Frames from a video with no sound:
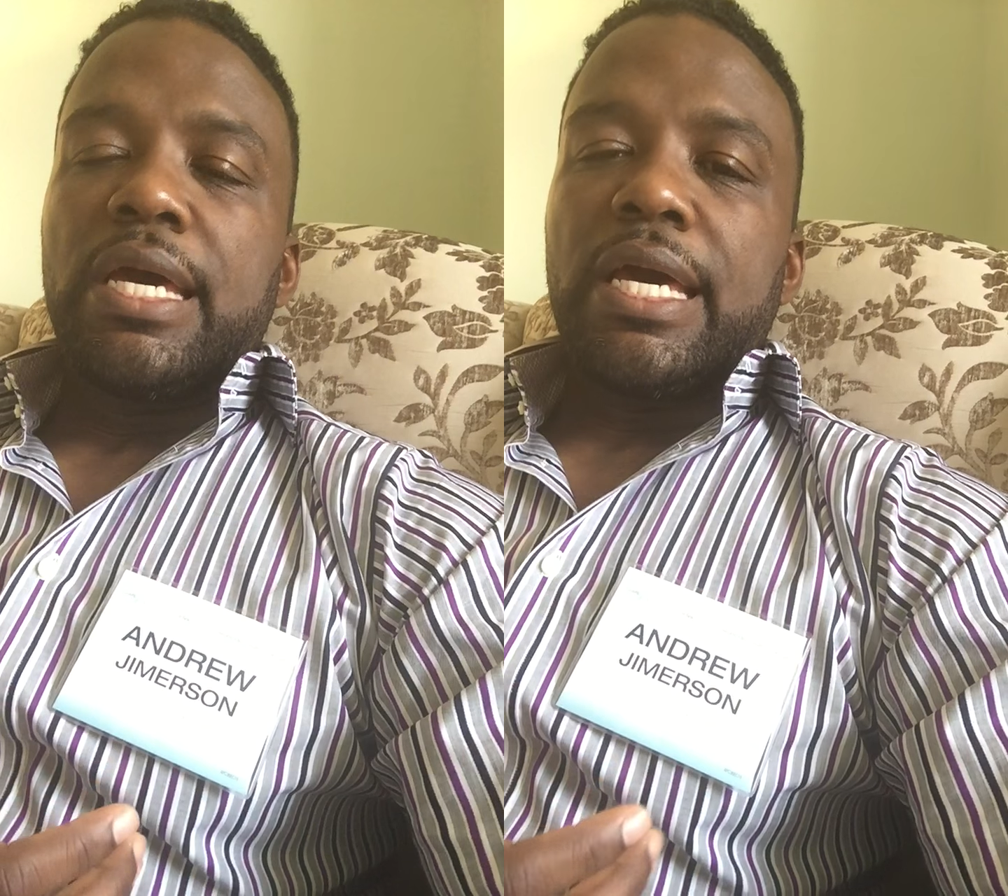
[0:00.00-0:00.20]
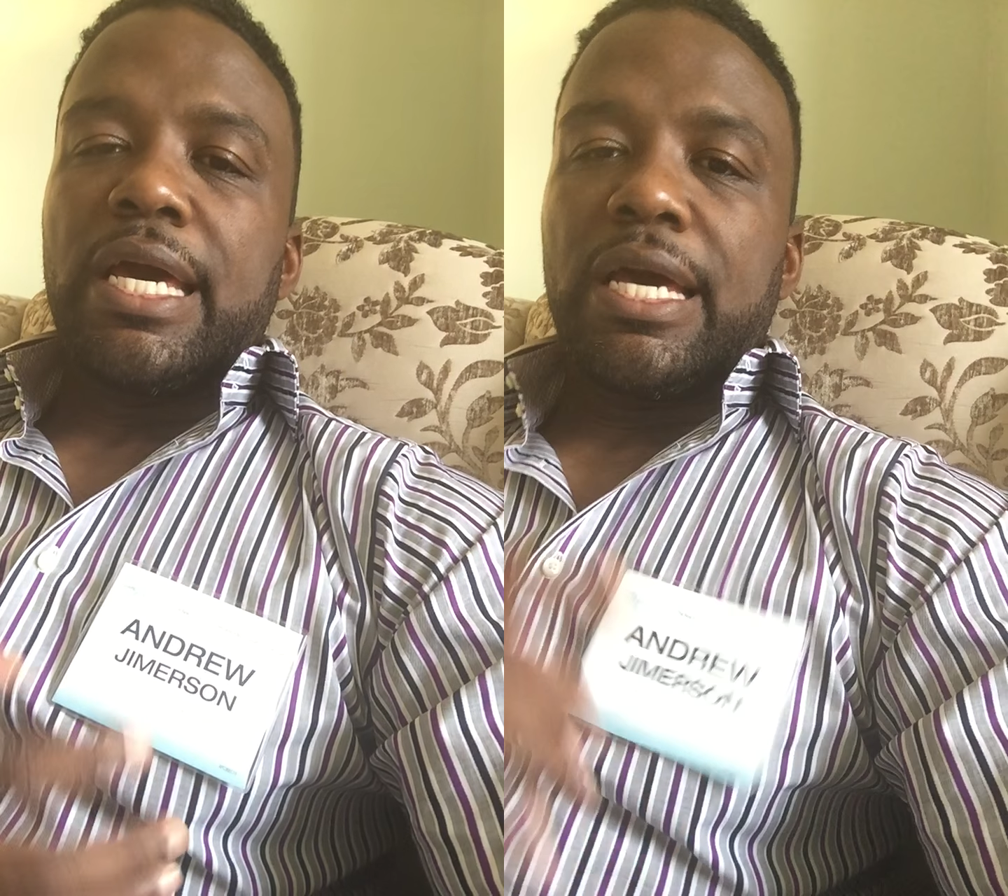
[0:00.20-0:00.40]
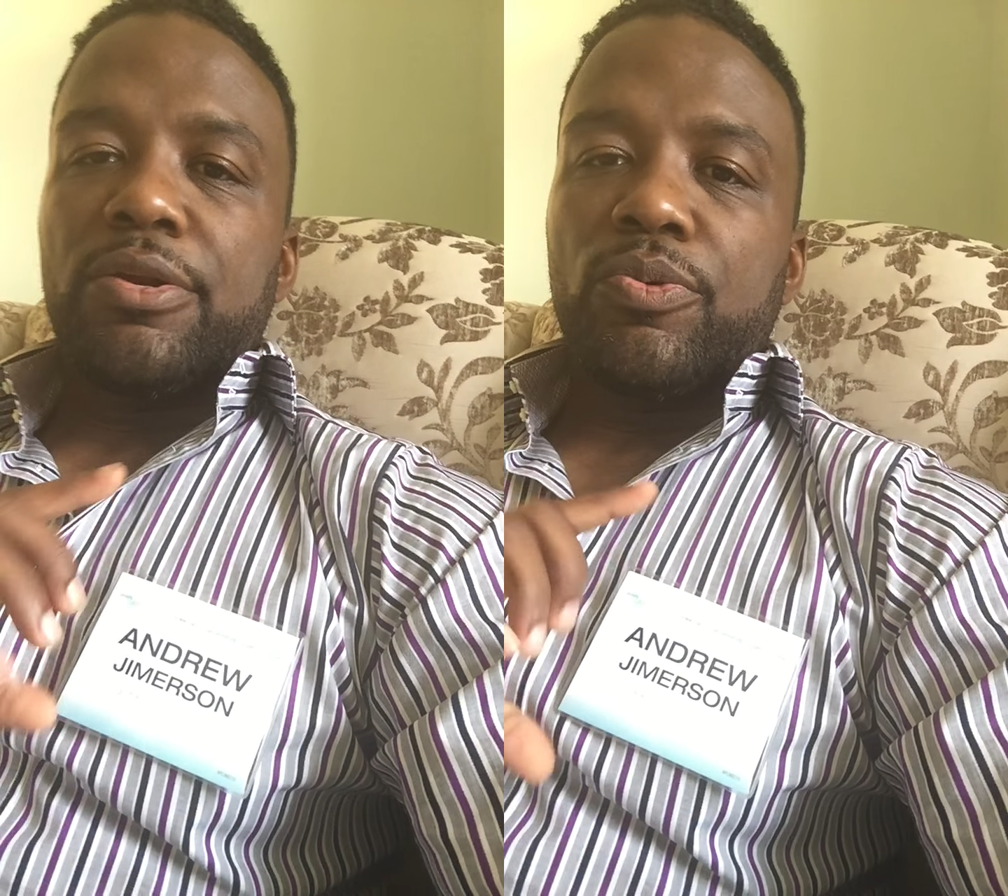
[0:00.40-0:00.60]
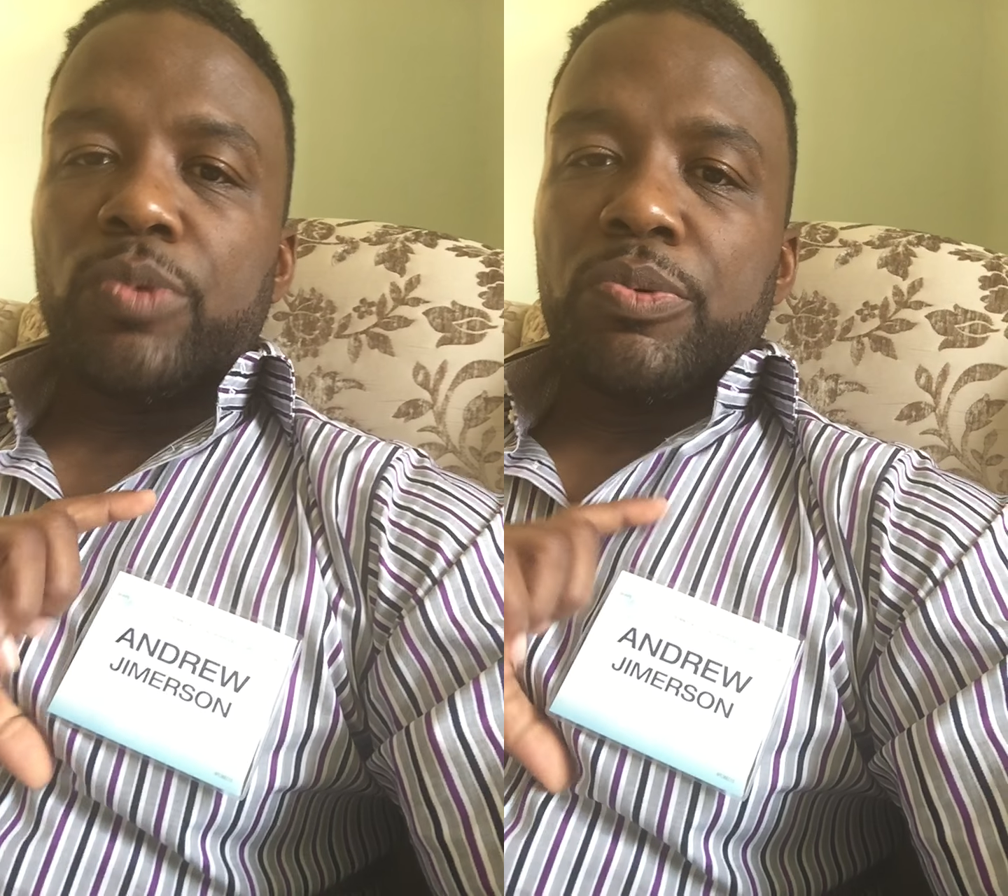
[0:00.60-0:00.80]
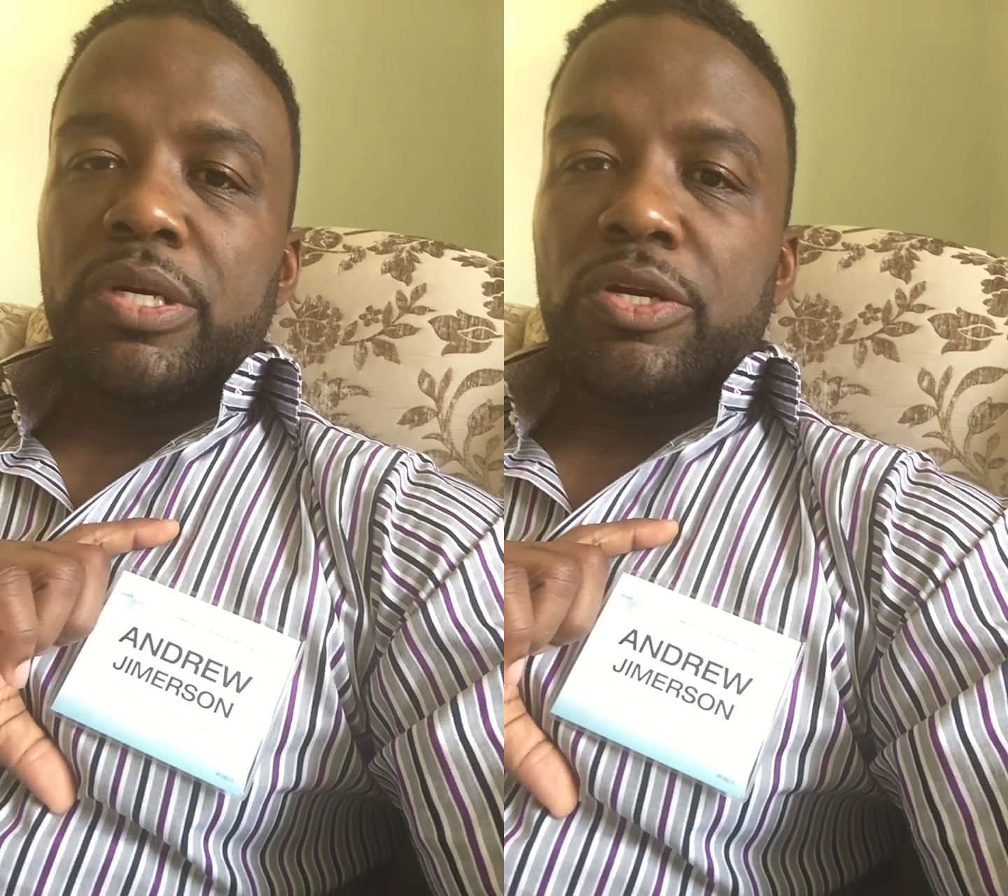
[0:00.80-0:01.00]
and
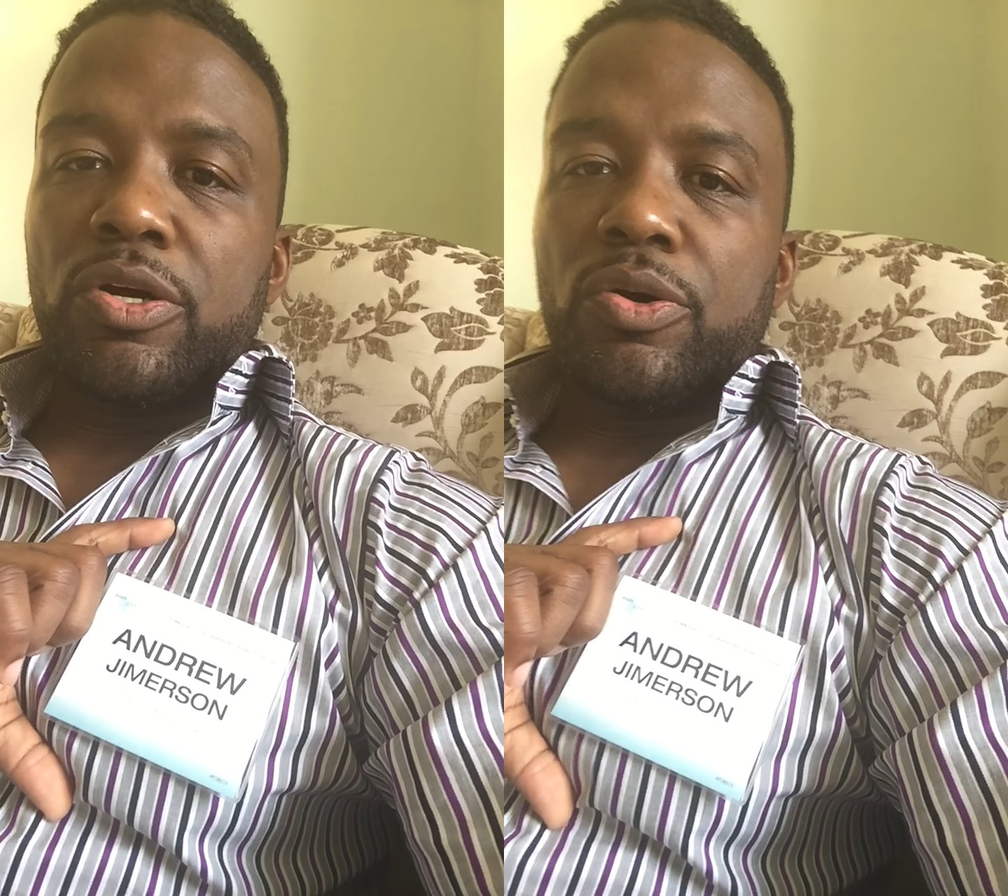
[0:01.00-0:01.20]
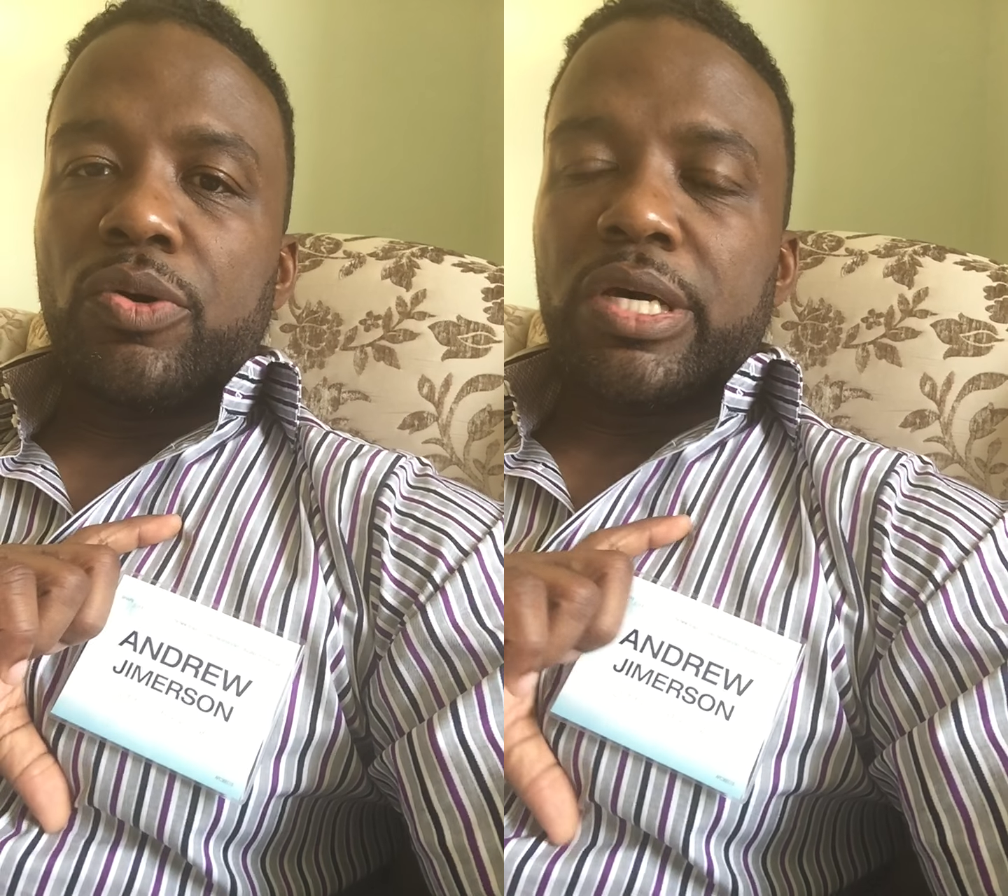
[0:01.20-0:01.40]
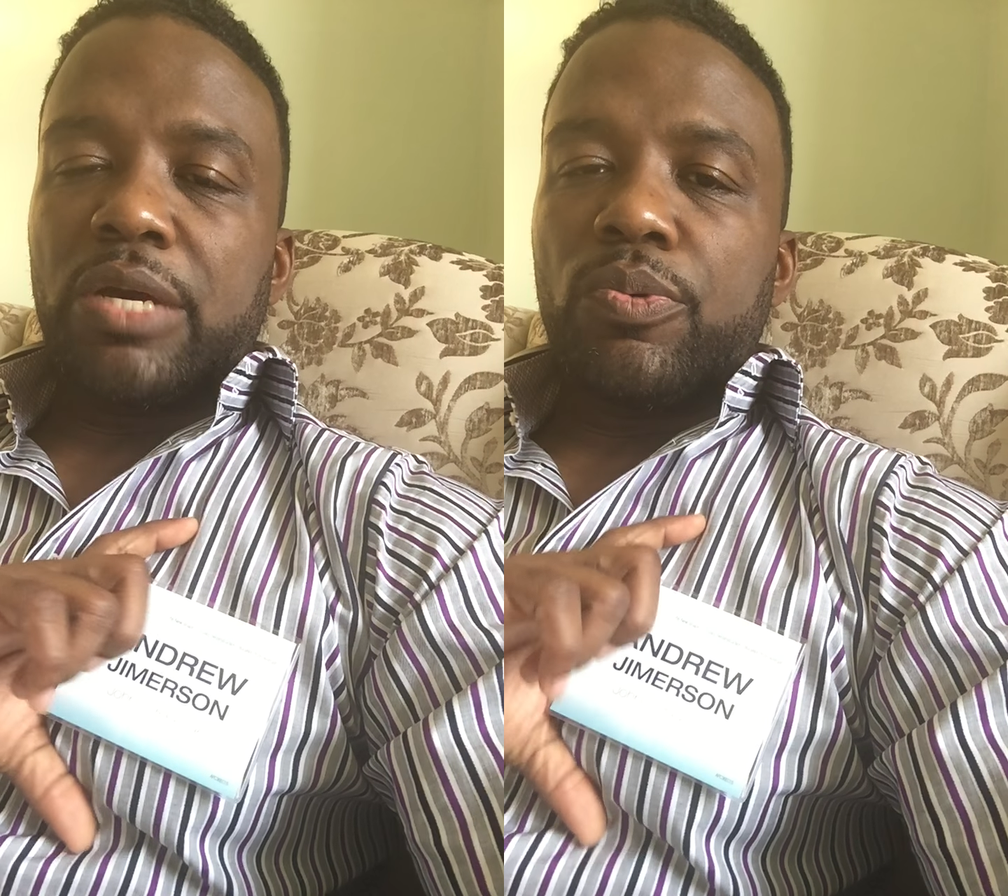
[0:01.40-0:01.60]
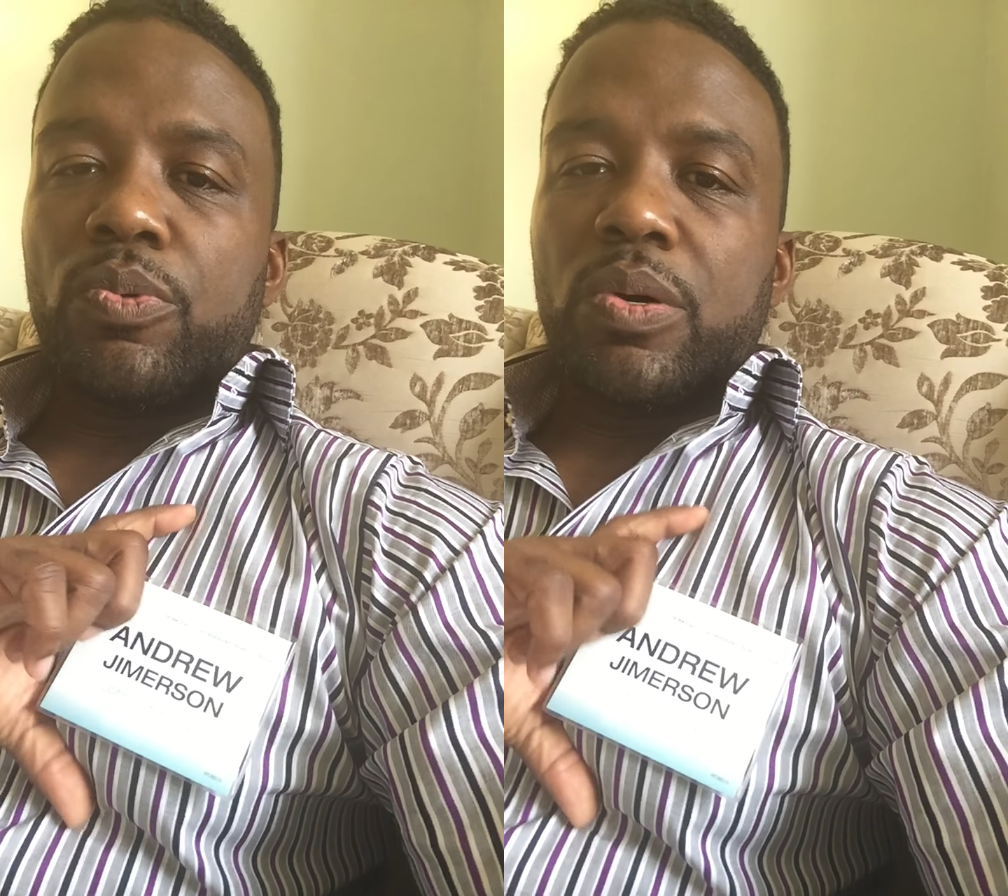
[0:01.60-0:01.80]
we want to know, okay,